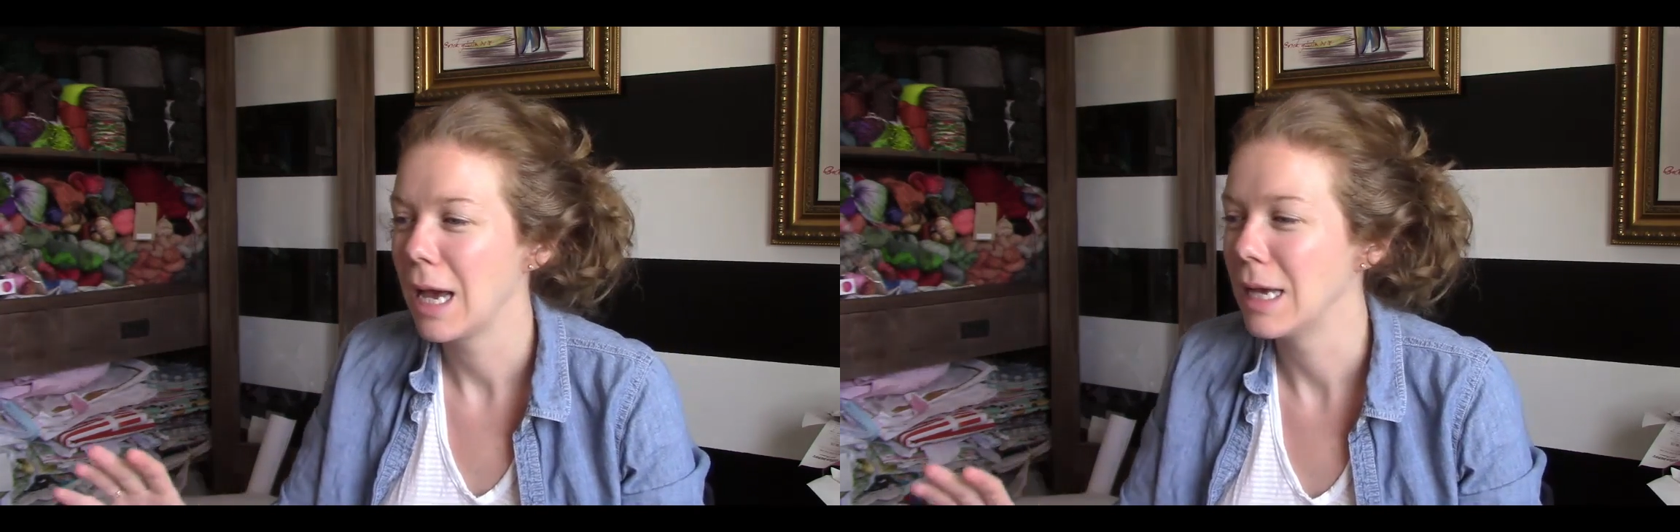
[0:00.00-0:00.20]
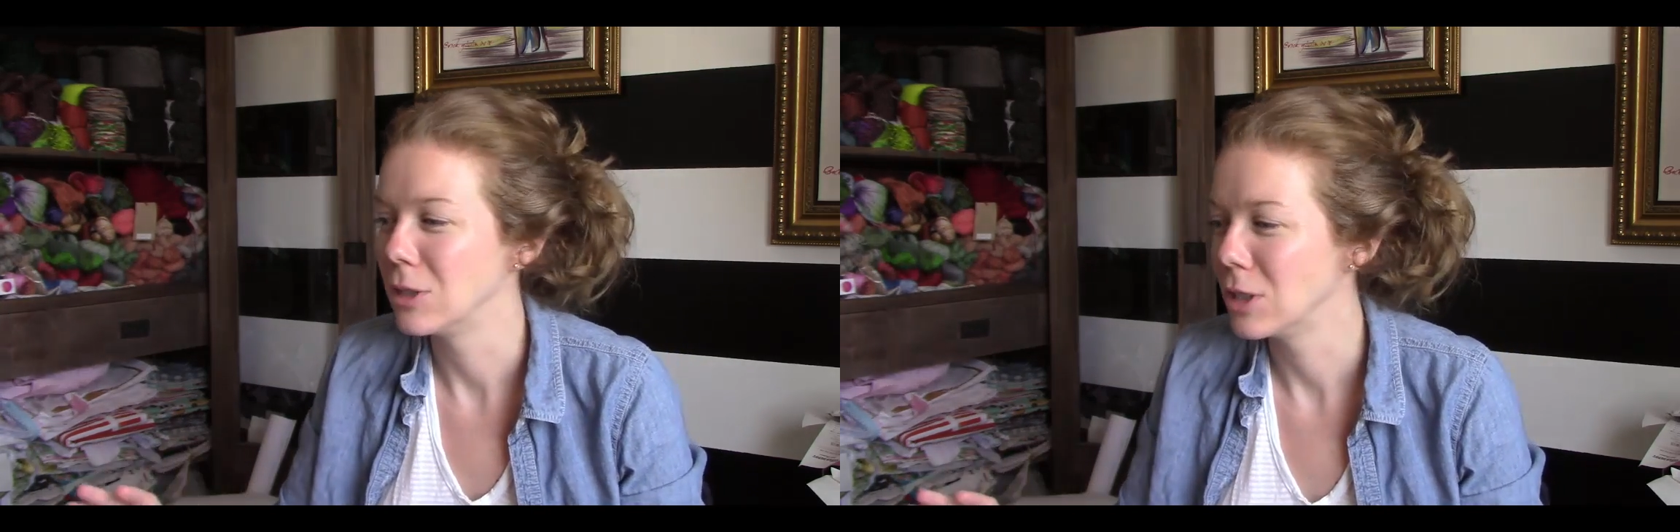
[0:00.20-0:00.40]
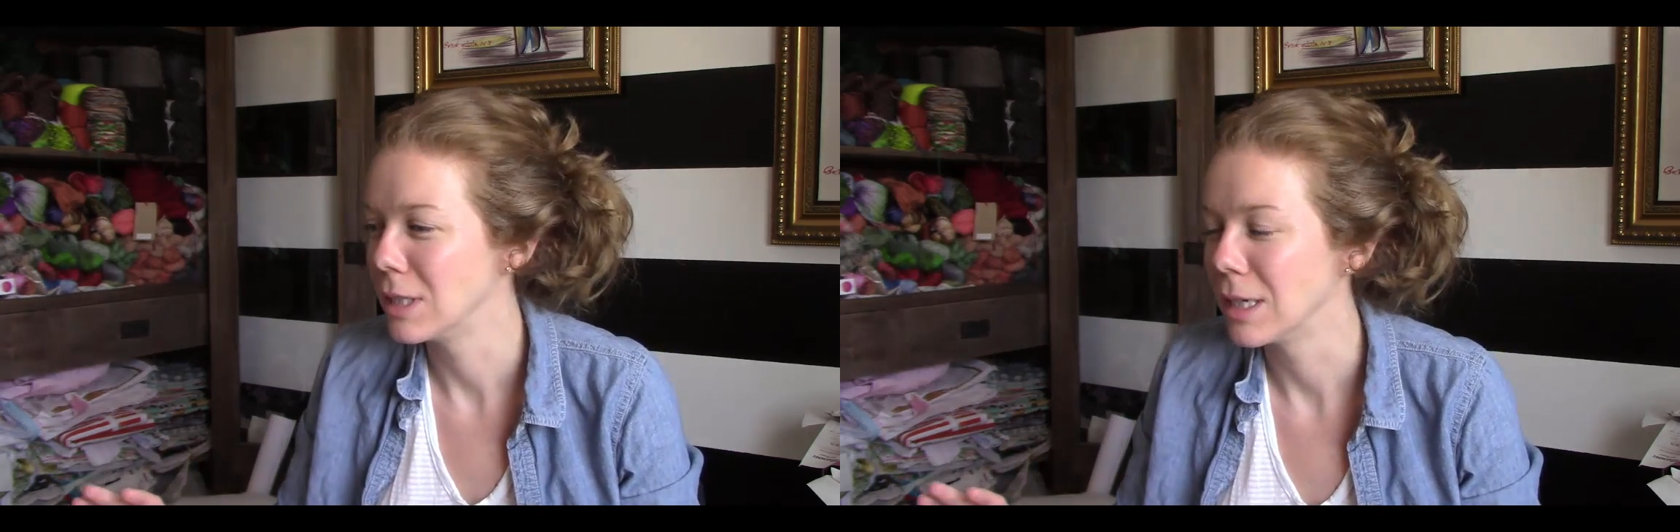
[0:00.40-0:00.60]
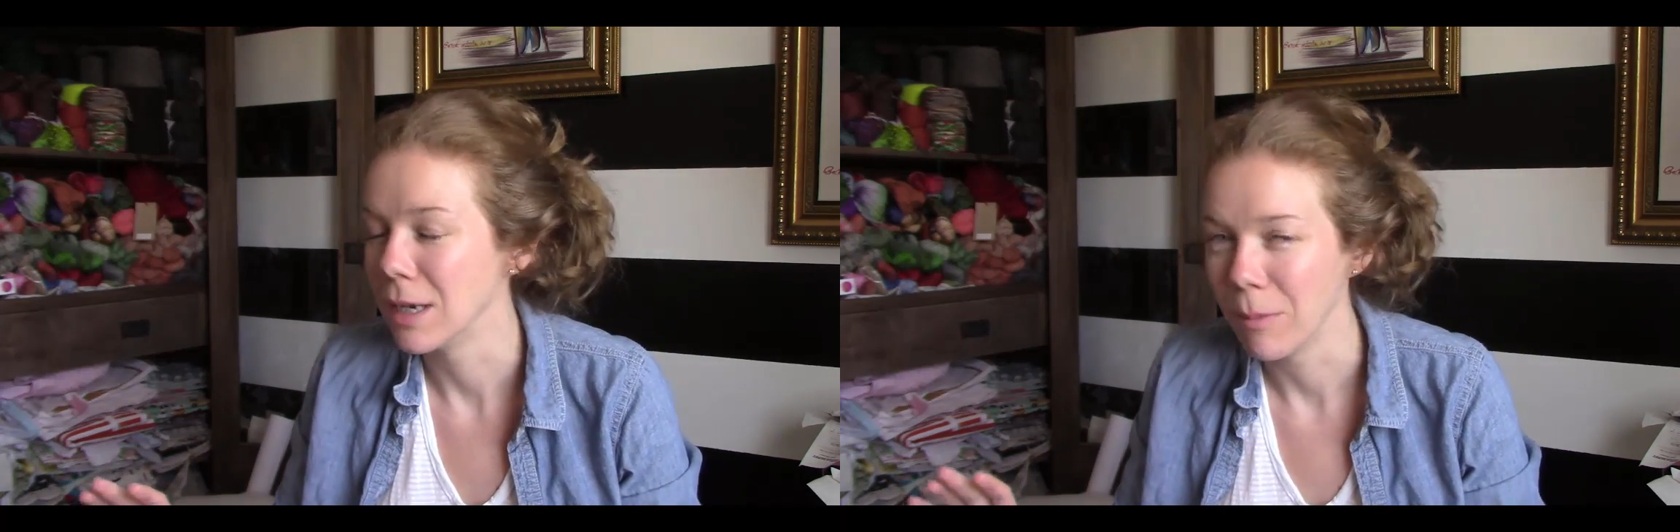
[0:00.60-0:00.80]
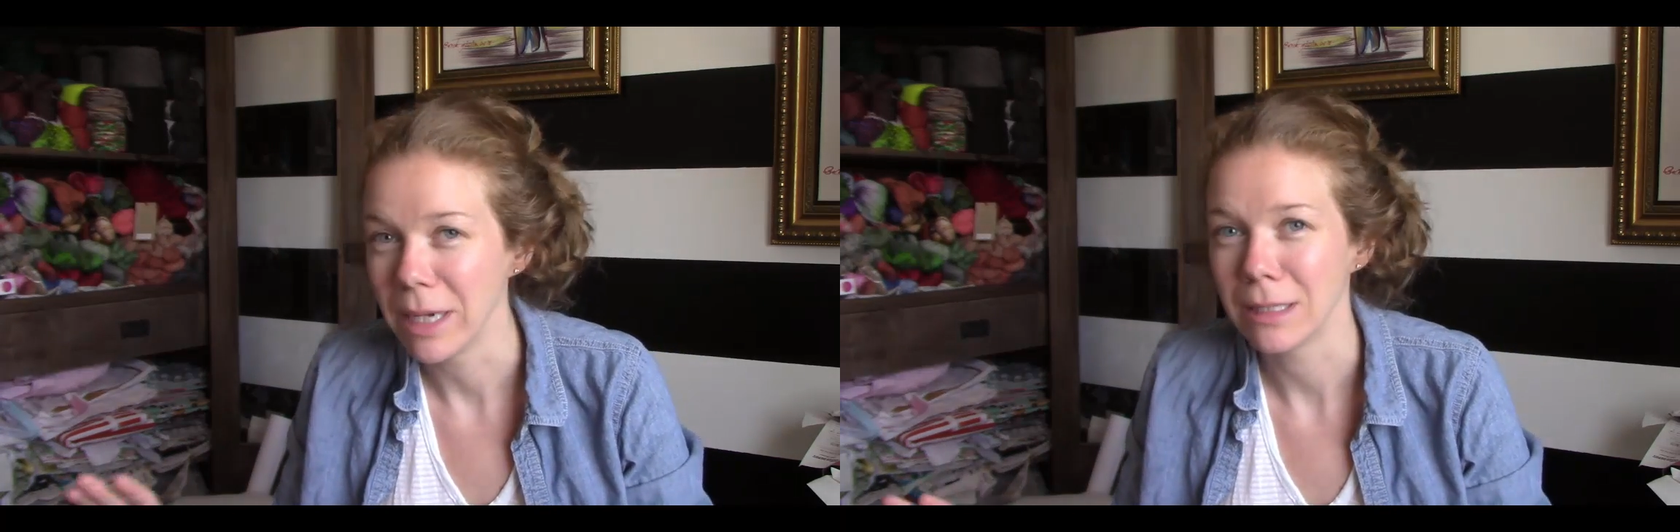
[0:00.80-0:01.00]
And she did
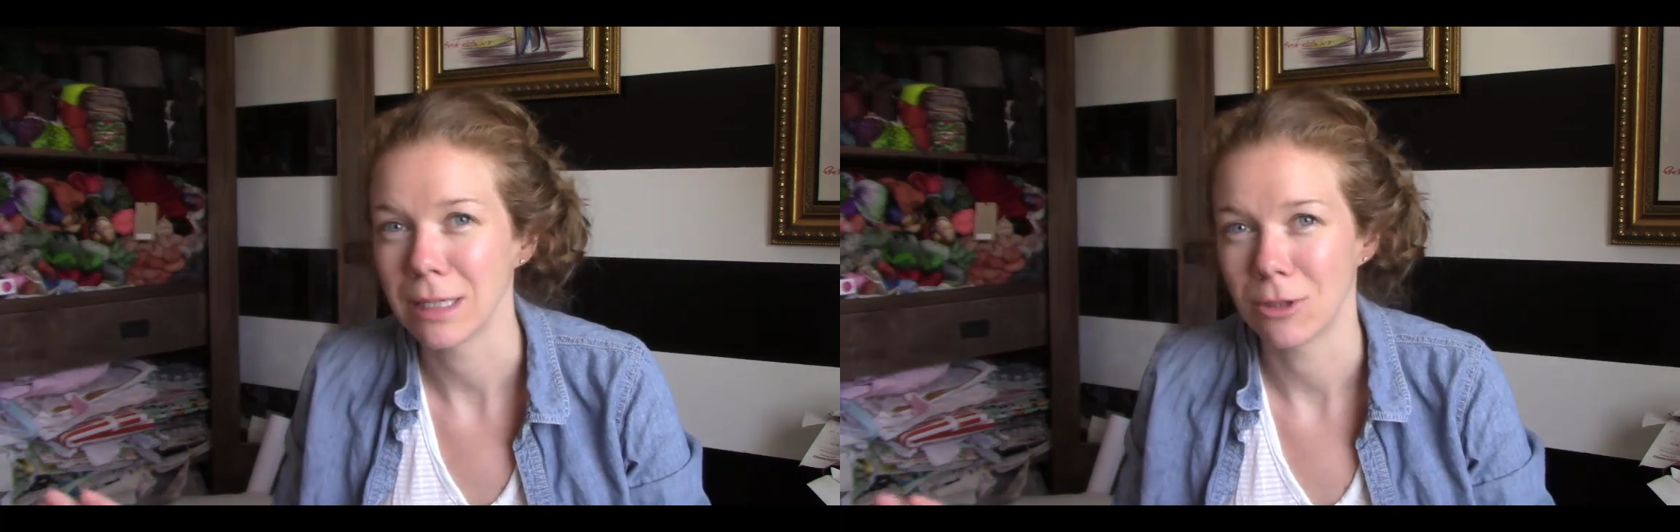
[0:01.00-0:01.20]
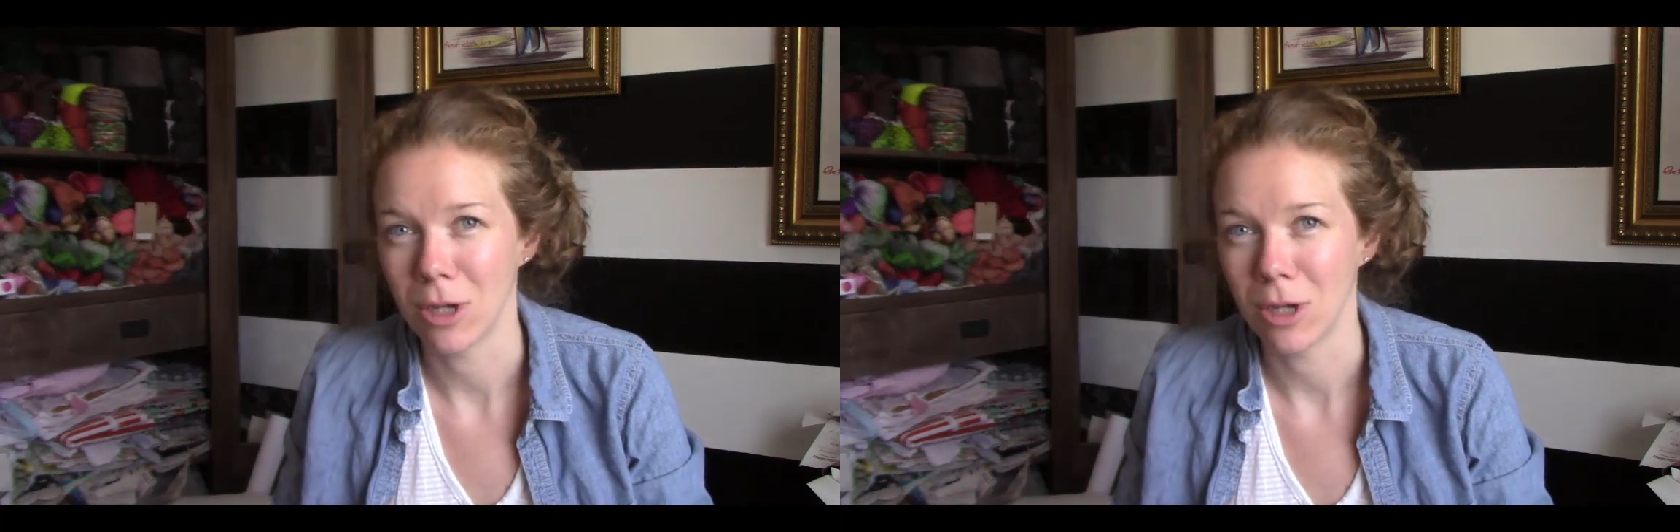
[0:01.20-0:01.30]
an amazing